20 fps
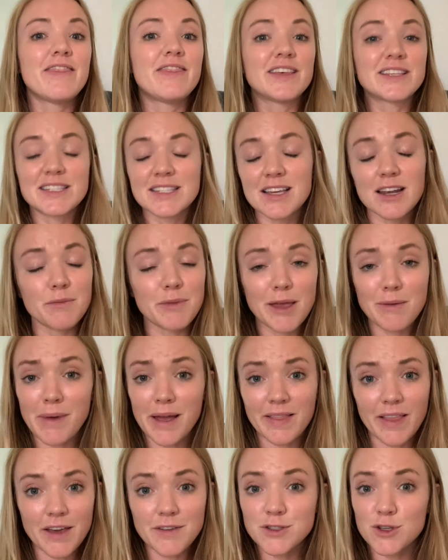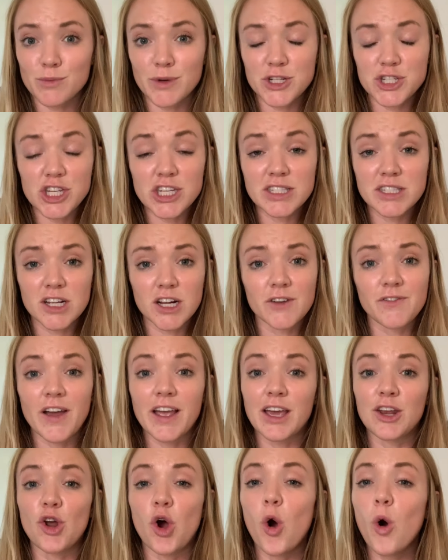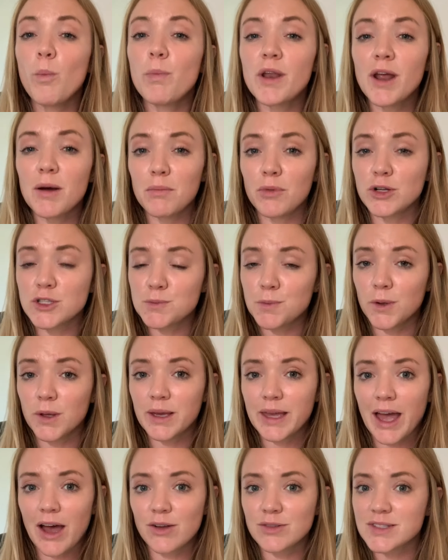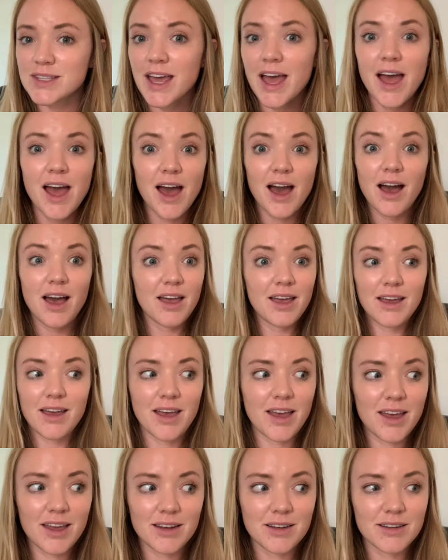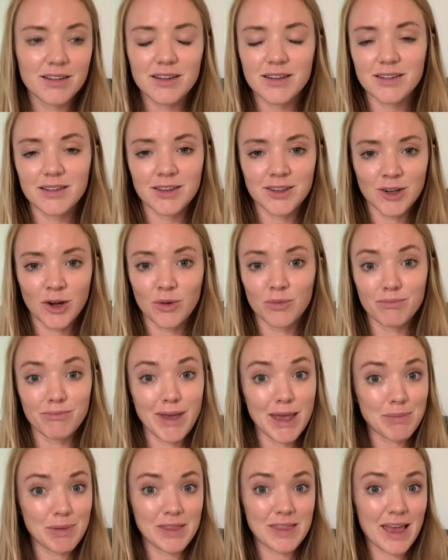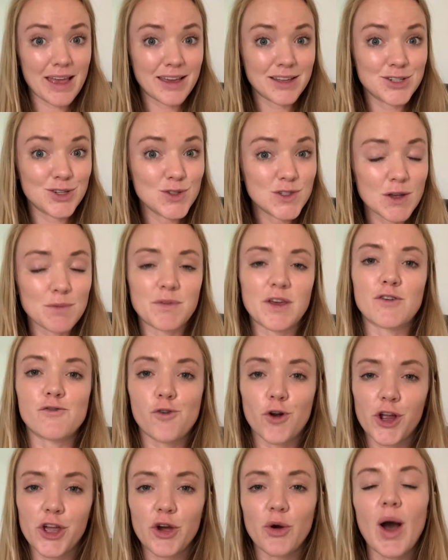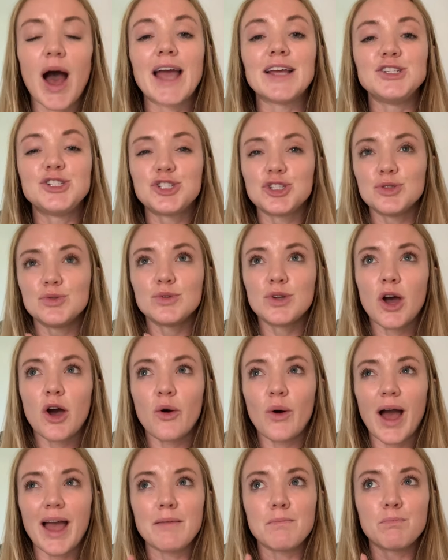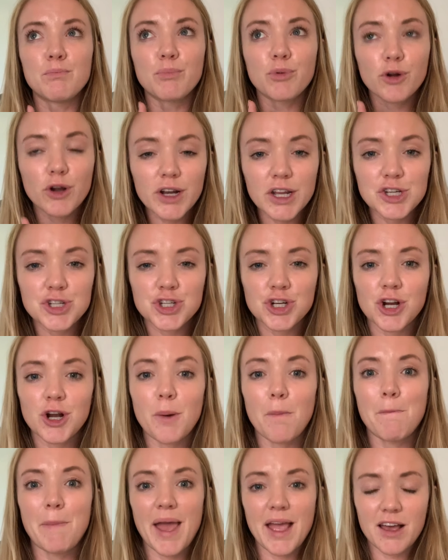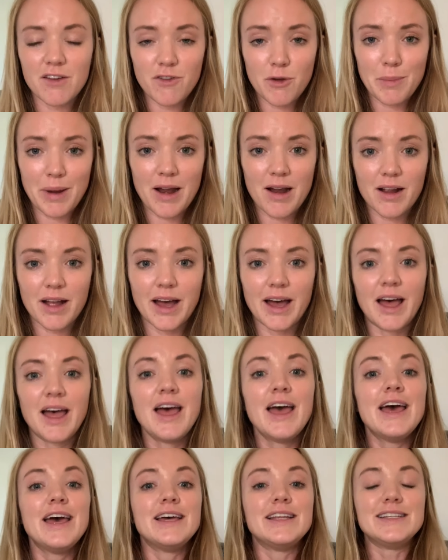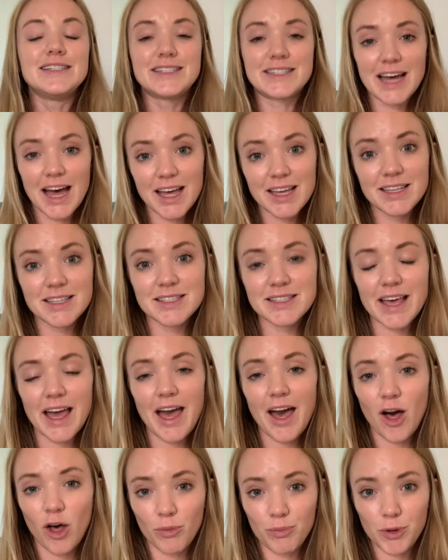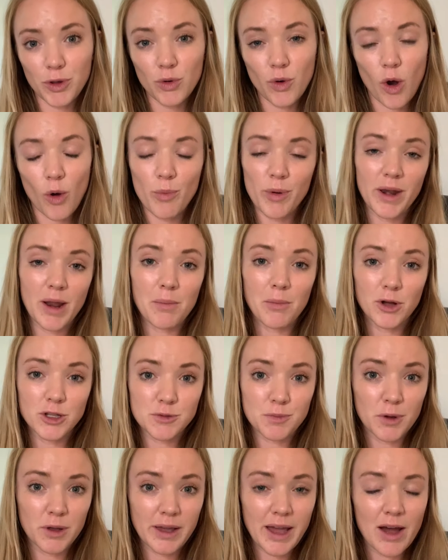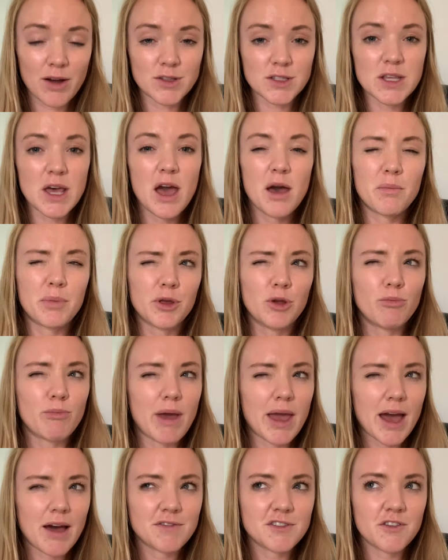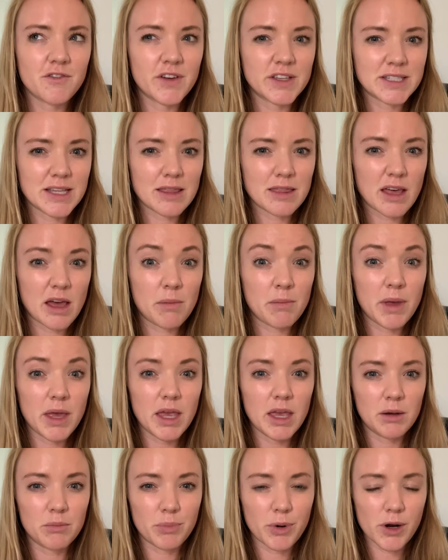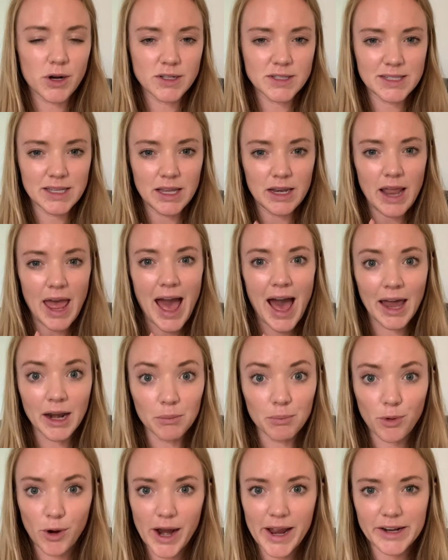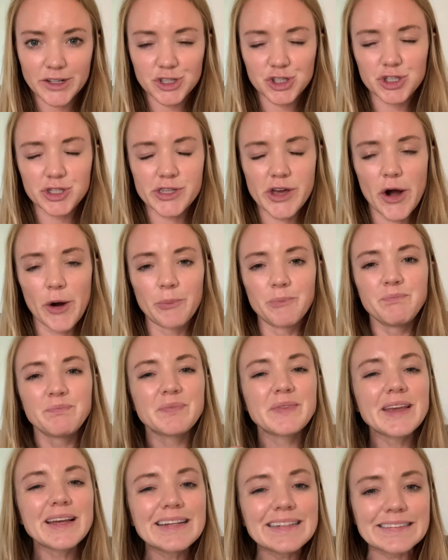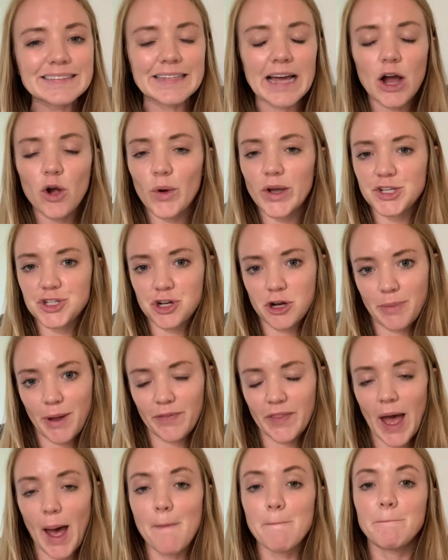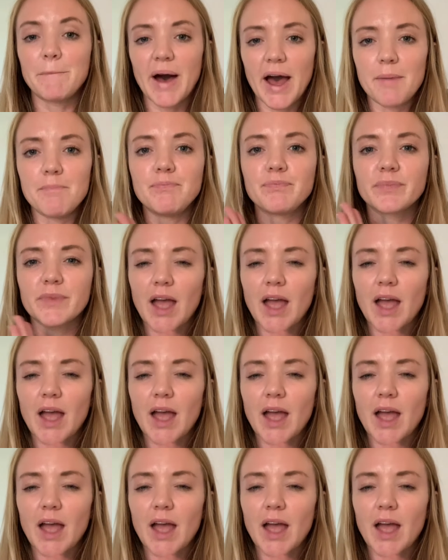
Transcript: this is gonna make my life so much easier if I can open up multiple accounts and you know maybe they can do something for you i do know i'm pretty sure bank of america does help you open up multiple accounts but you may have to visit them in person at a branch so not quite sure about that but